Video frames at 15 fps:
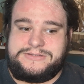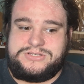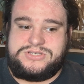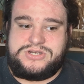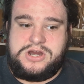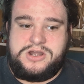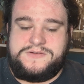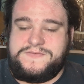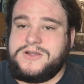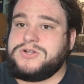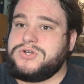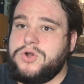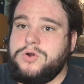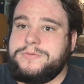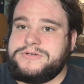start of
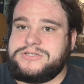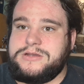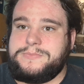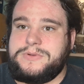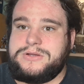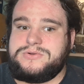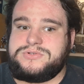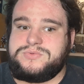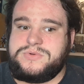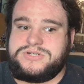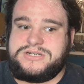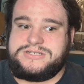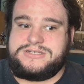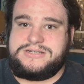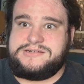October's uploads
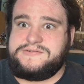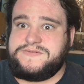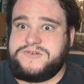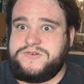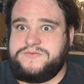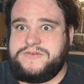which I still have two